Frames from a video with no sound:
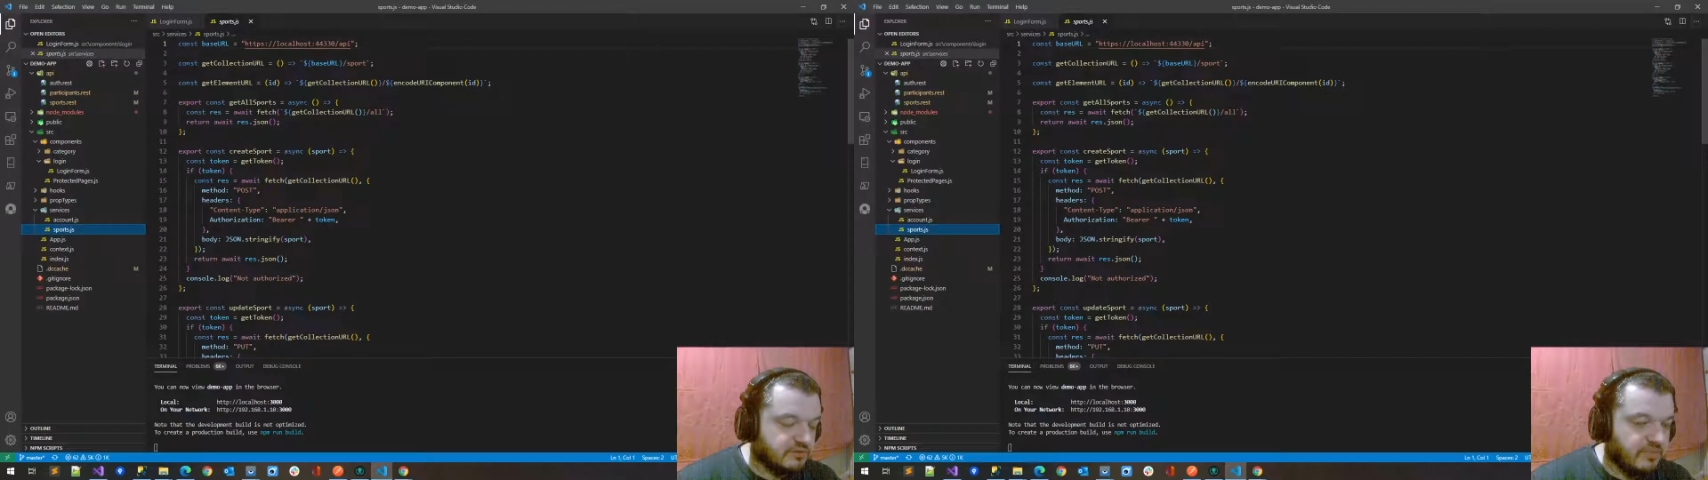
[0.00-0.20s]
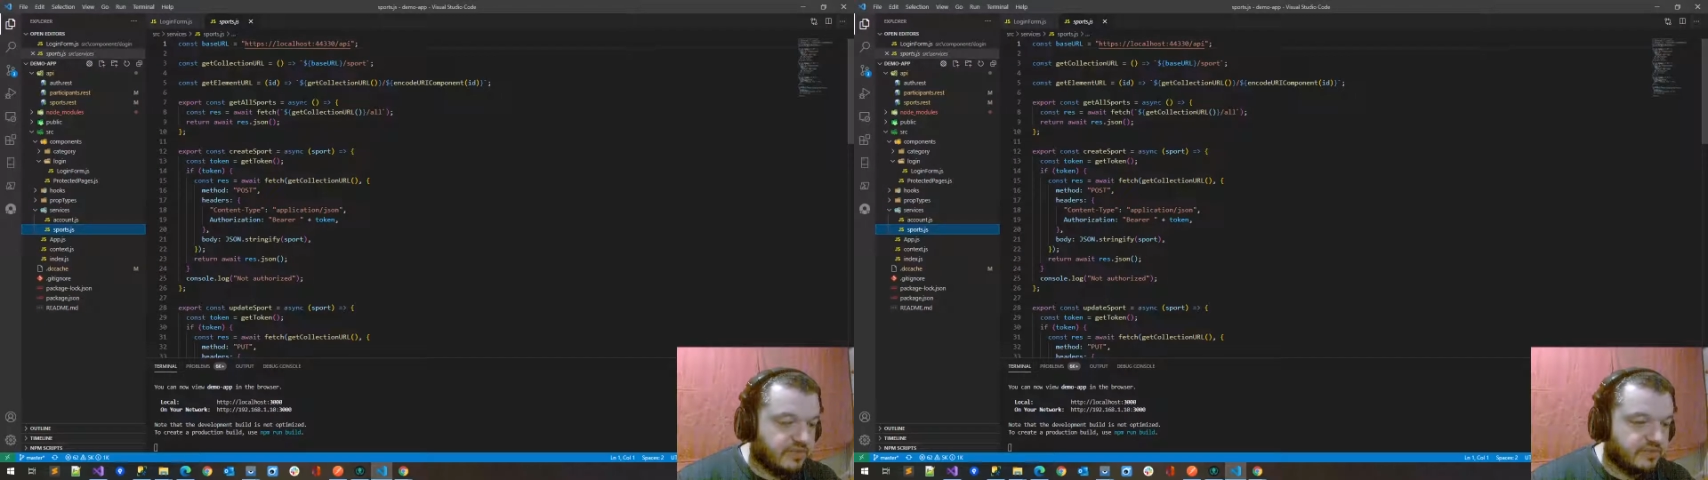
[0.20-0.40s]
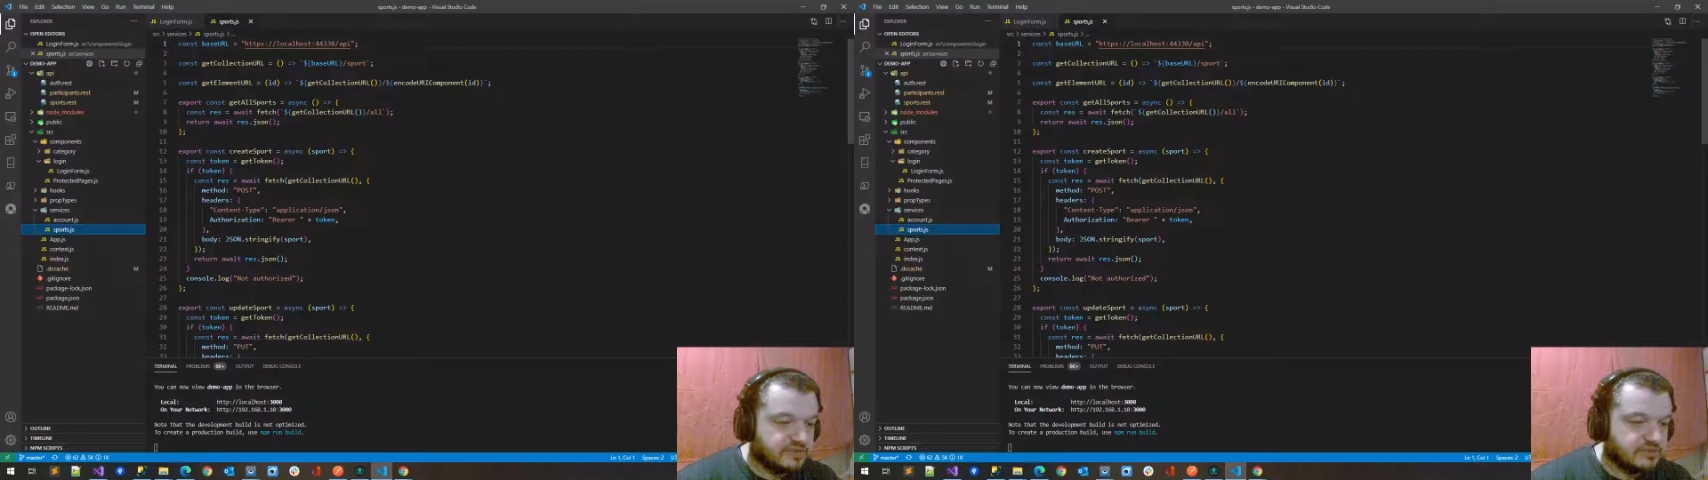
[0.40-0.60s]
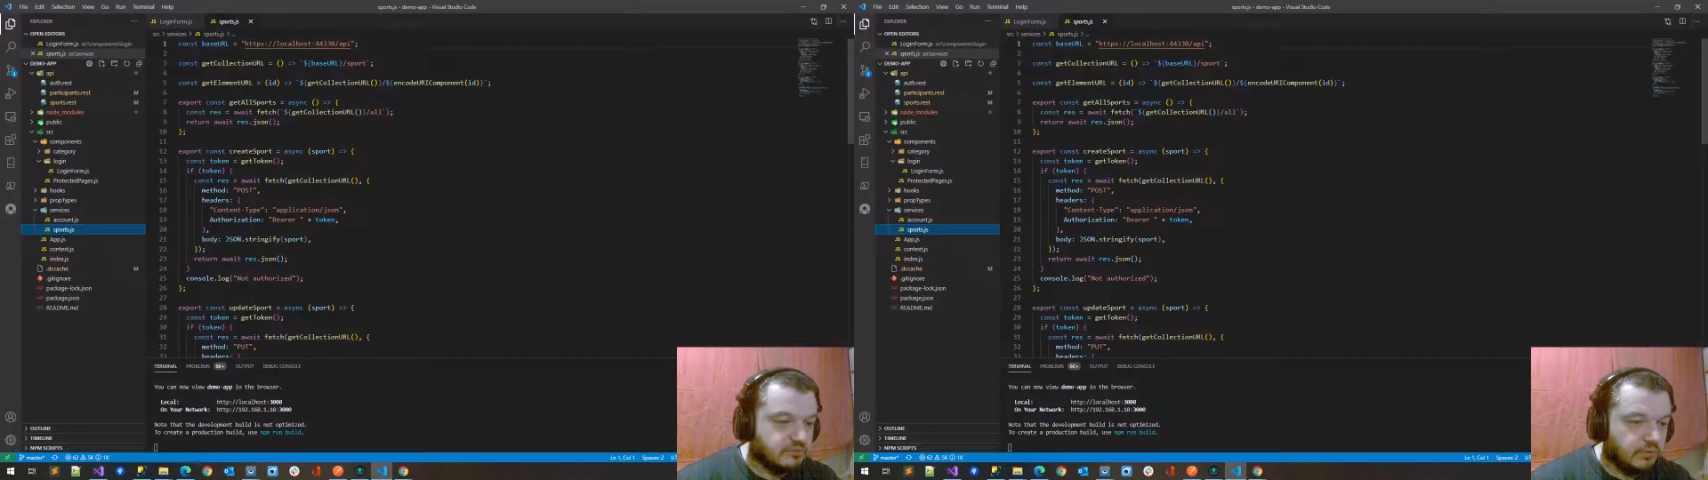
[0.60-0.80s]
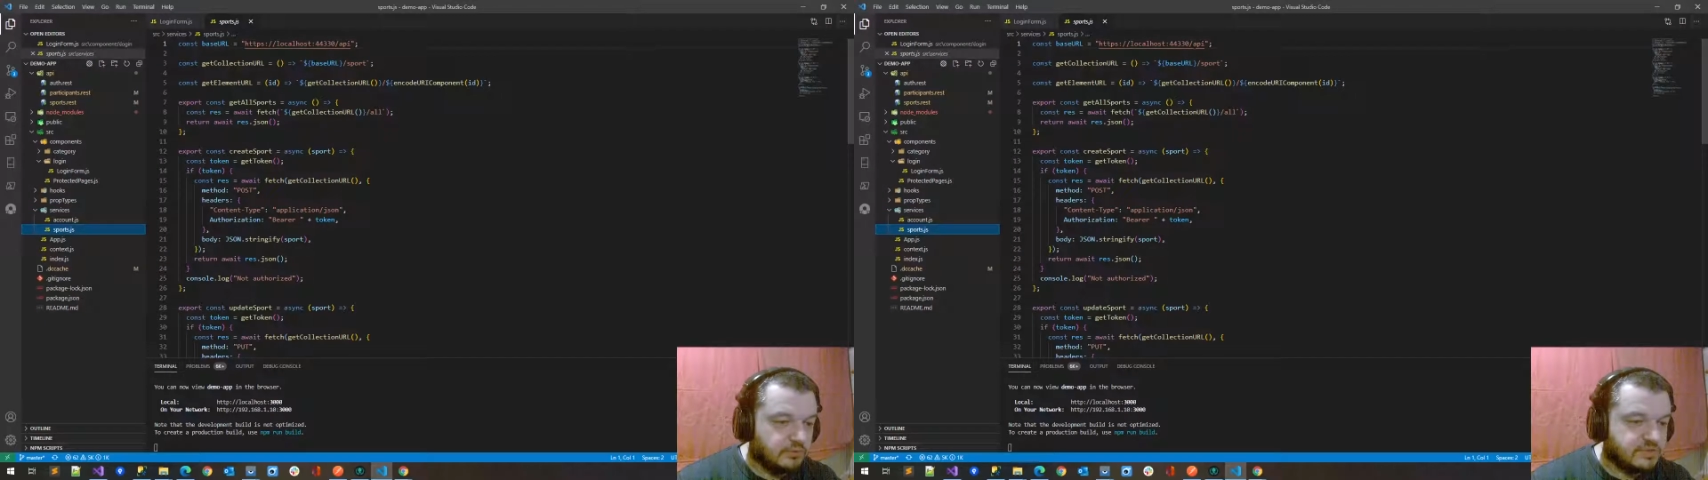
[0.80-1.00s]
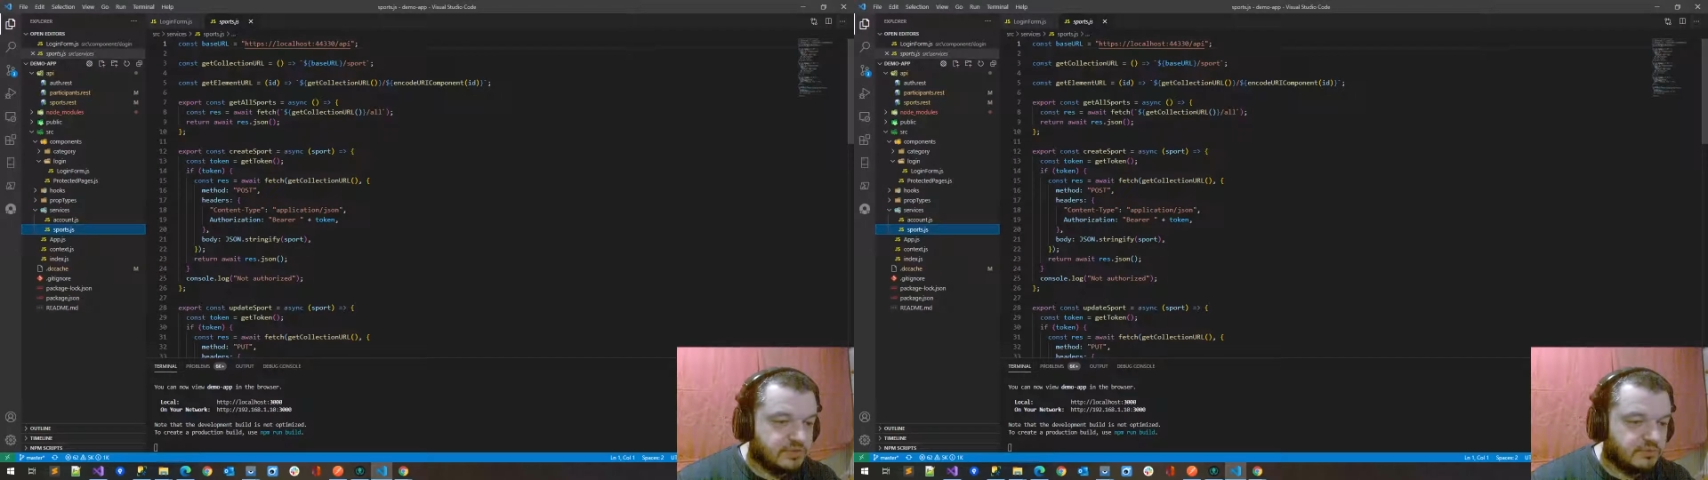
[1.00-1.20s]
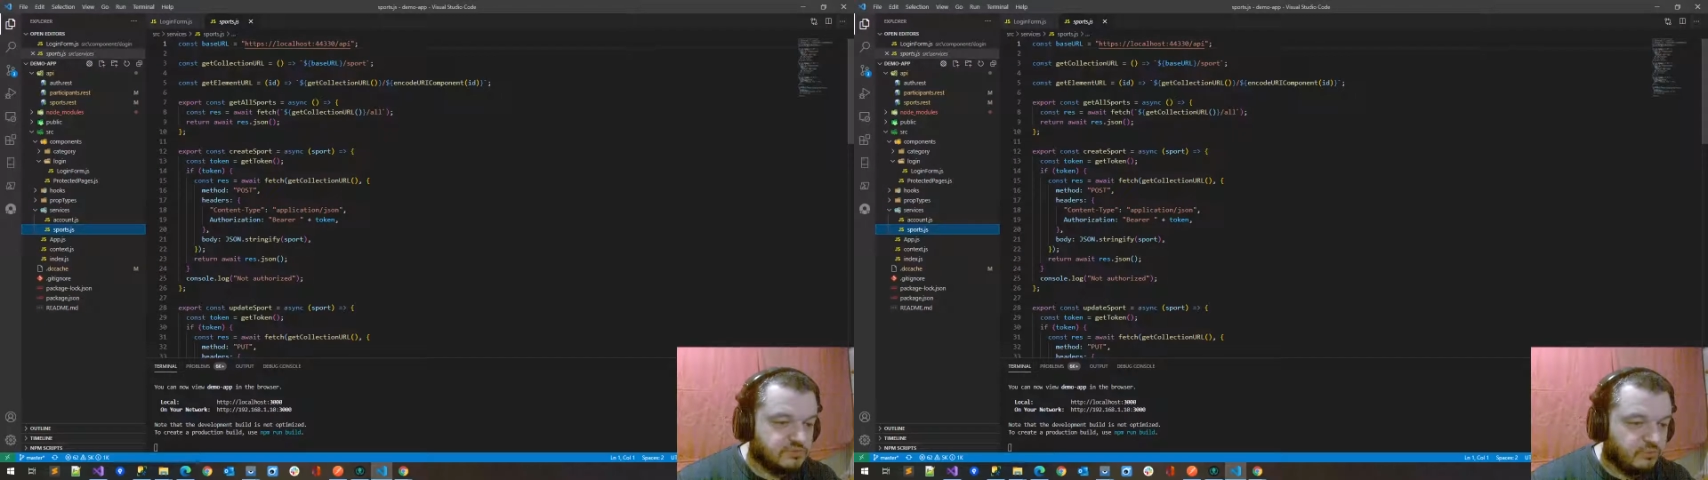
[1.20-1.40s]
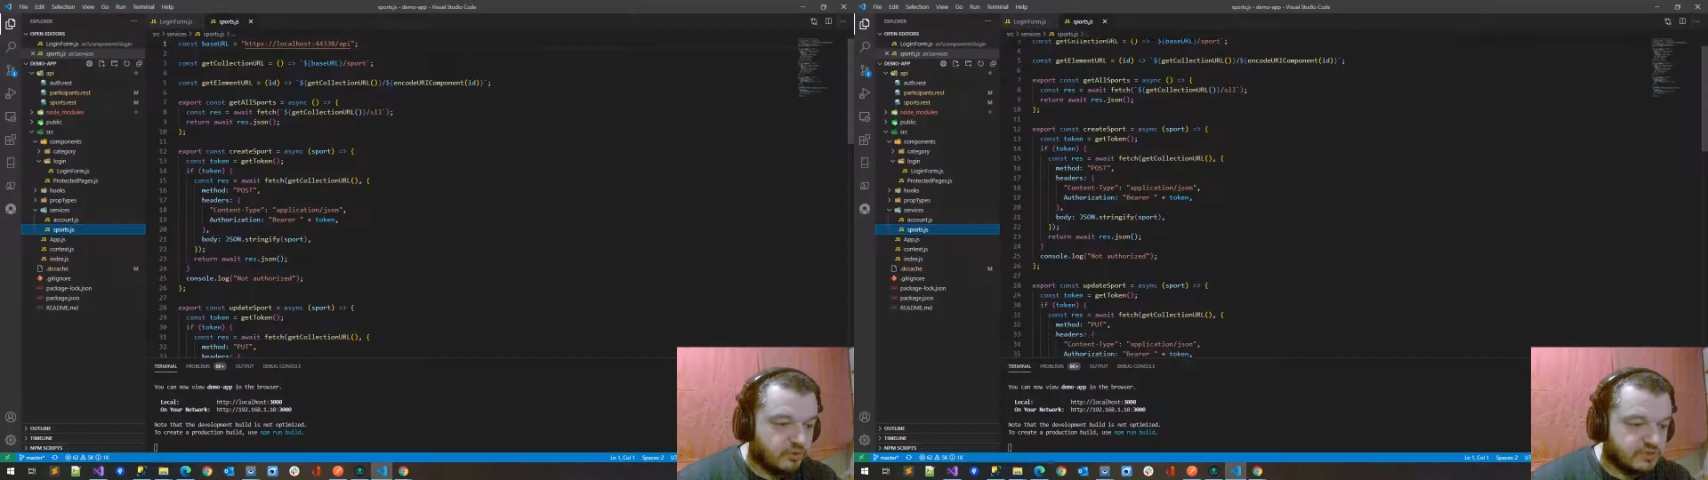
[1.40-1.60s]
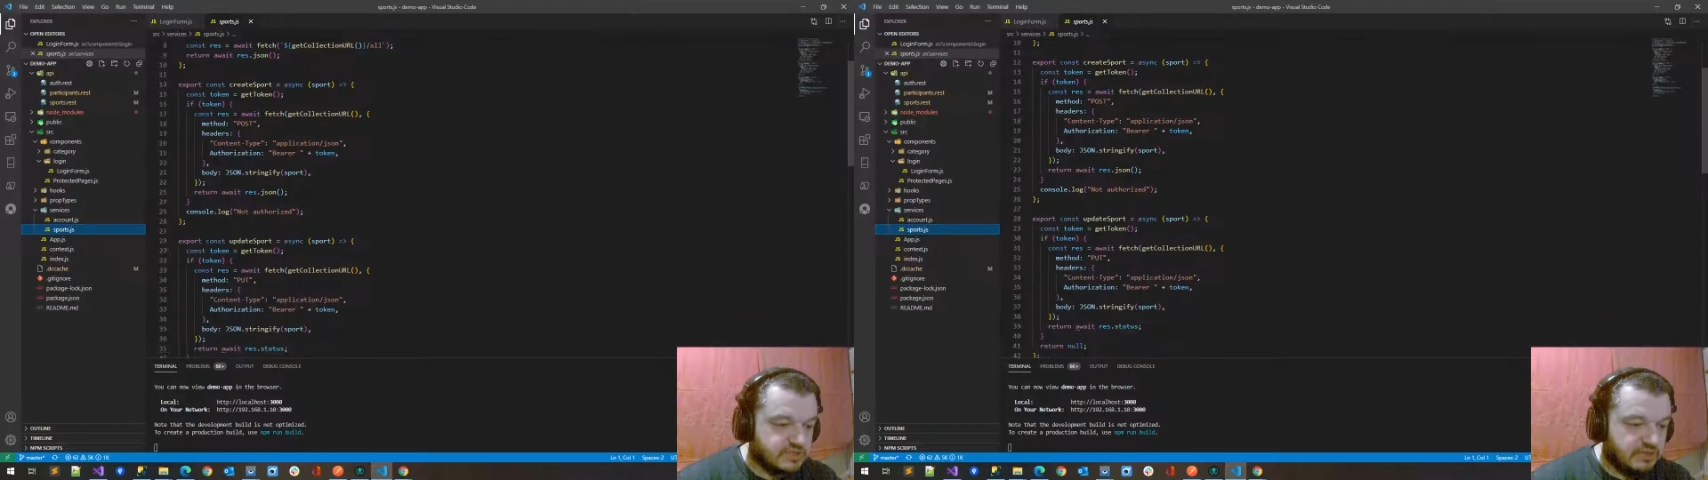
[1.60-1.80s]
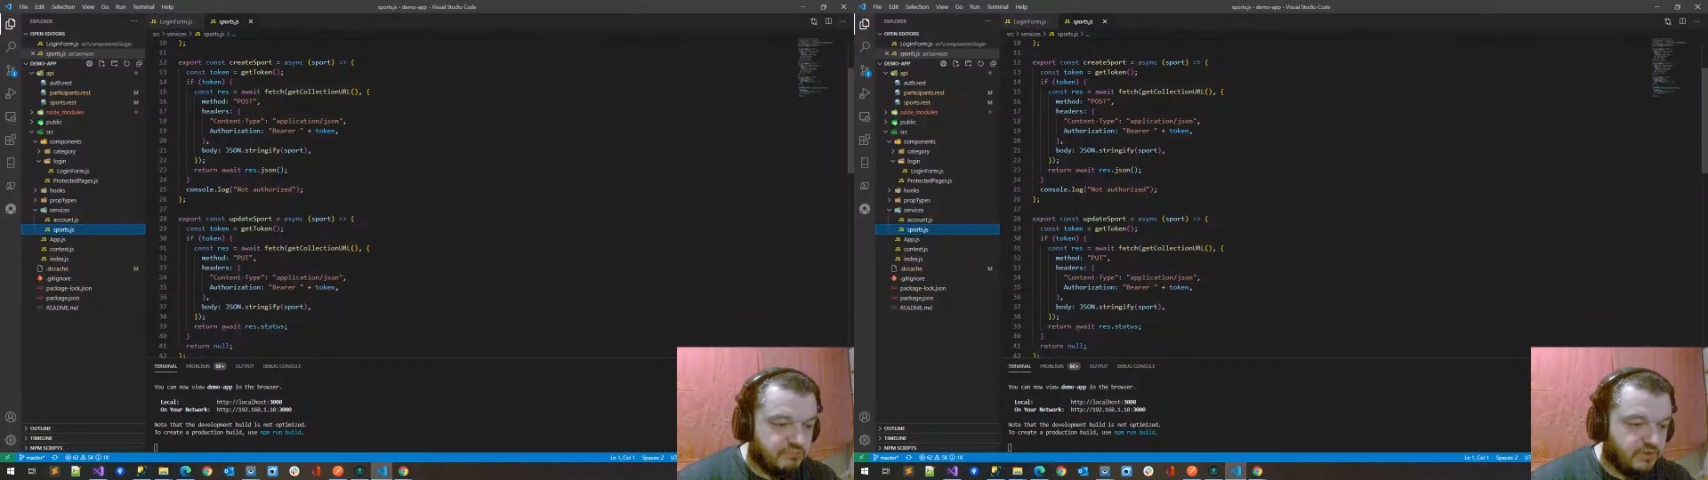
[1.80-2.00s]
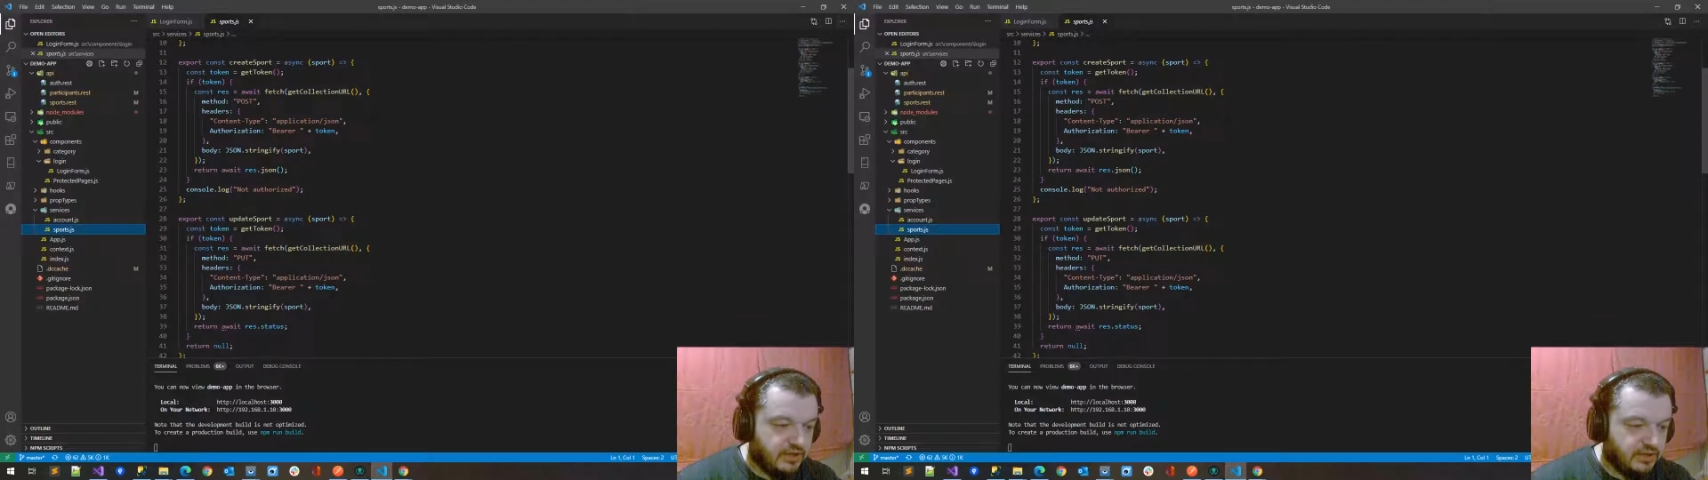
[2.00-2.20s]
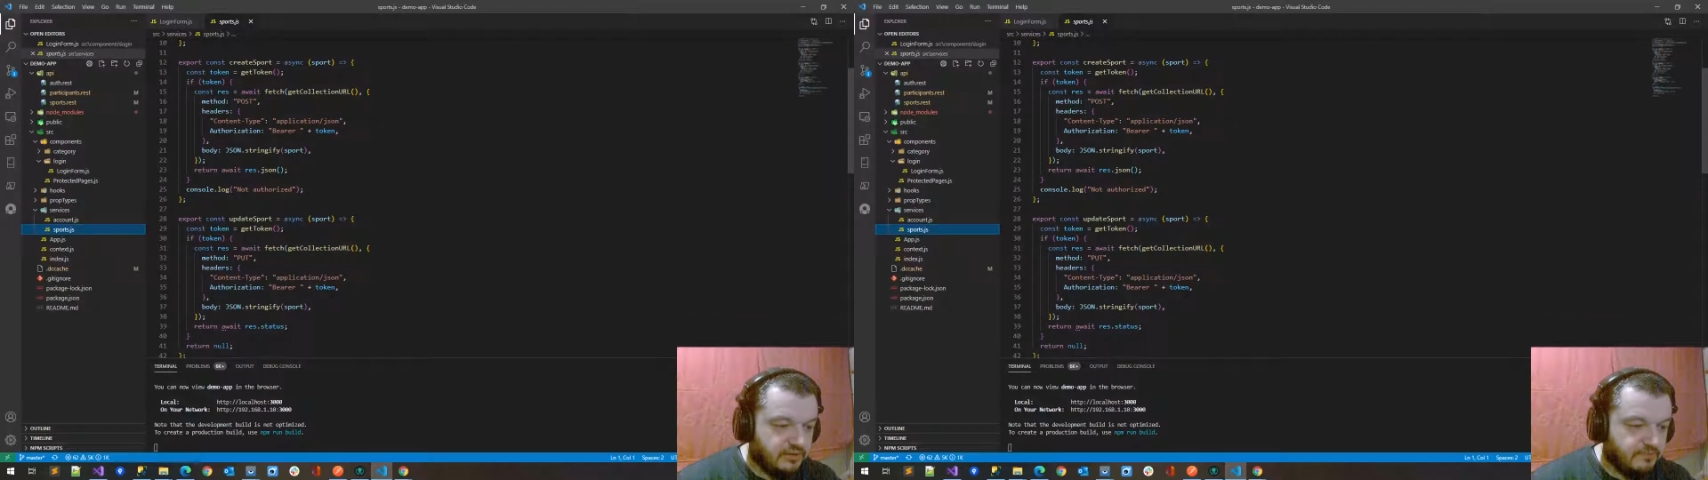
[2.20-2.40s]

methods to work with our sports API.